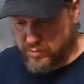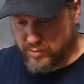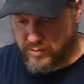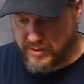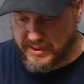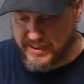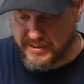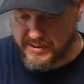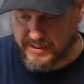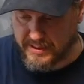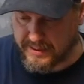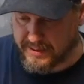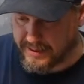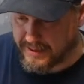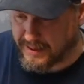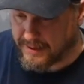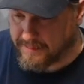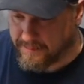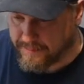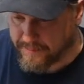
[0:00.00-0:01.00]

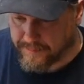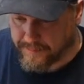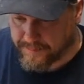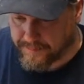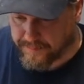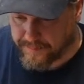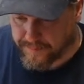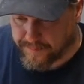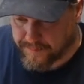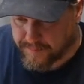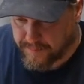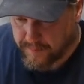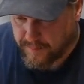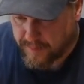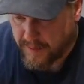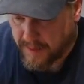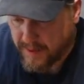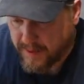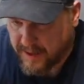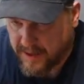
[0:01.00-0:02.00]
recently,
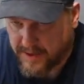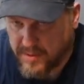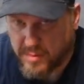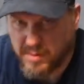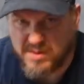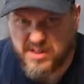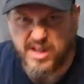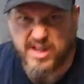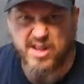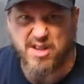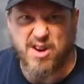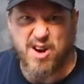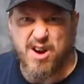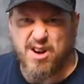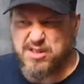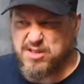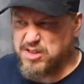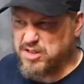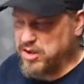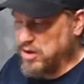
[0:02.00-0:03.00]
this was at
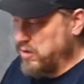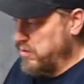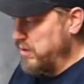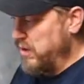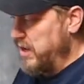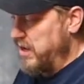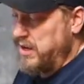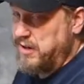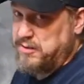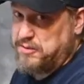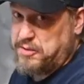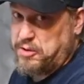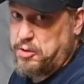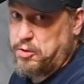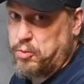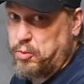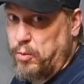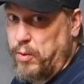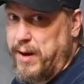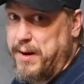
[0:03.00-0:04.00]
Costco, it was a
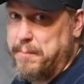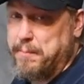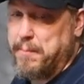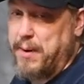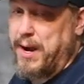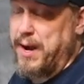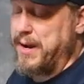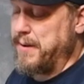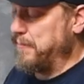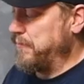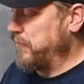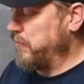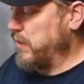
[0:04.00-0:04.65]
great buy.